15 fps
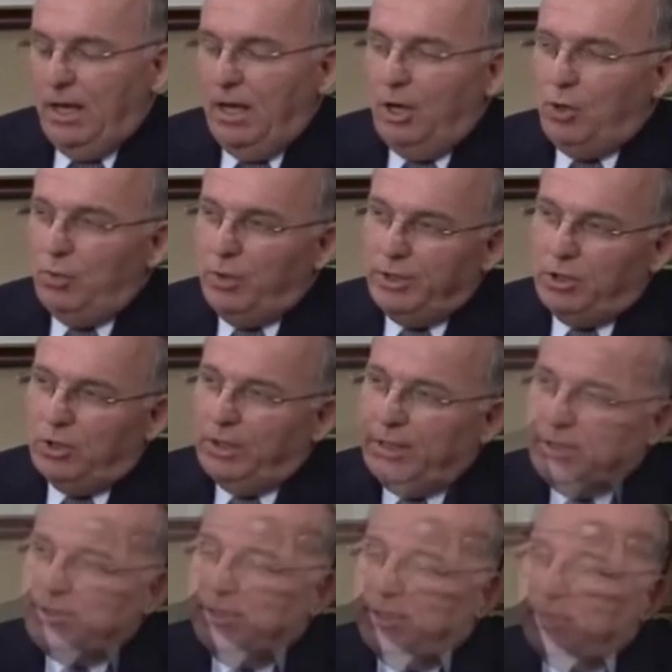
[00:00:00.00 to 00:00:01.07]
A critical
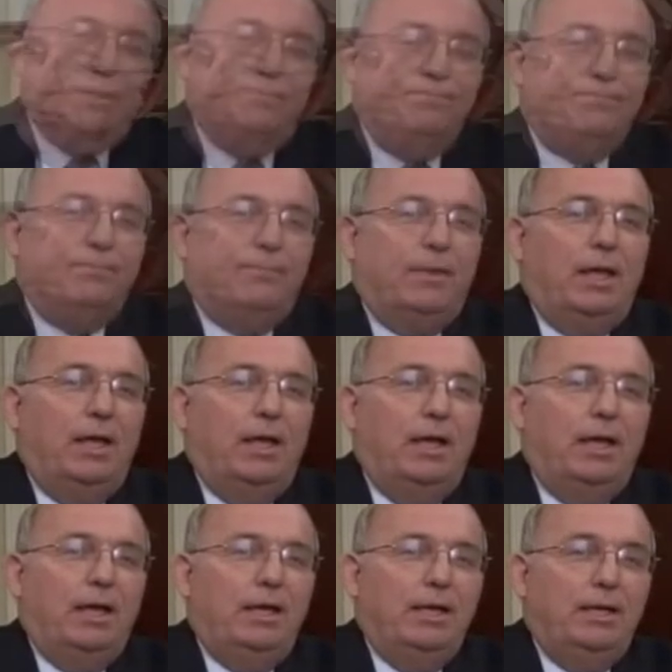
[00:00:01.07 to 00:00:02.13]
incident
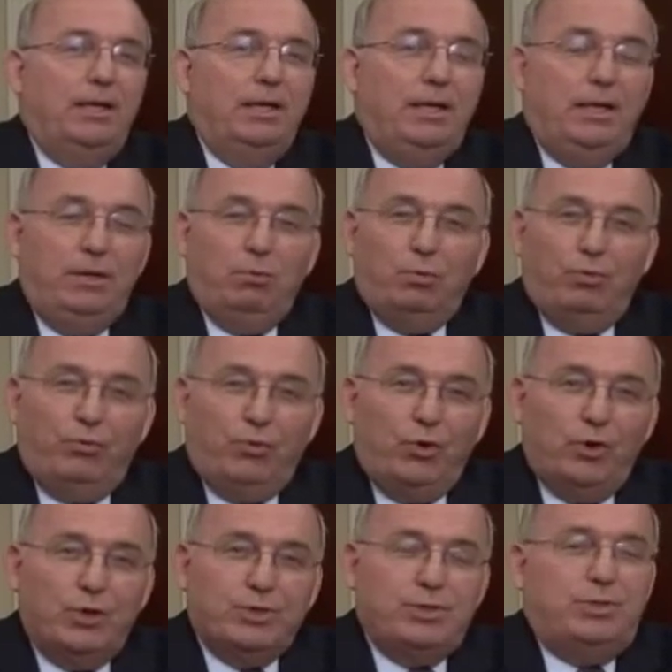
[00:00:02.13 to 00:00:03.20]

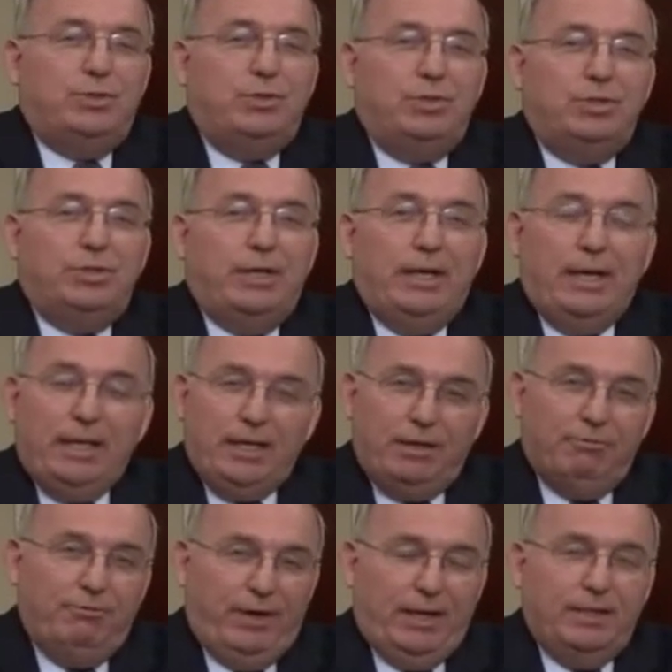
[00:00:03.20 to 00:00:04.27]
refers to any
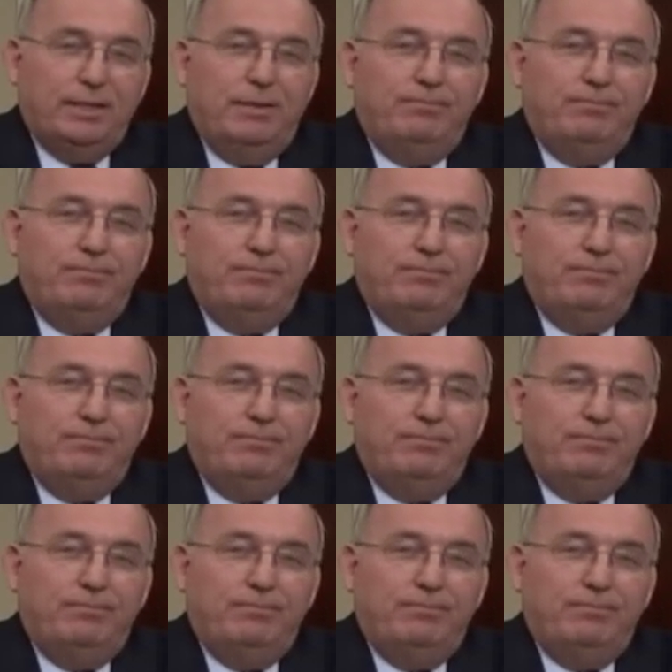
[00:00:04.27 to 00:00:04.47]
event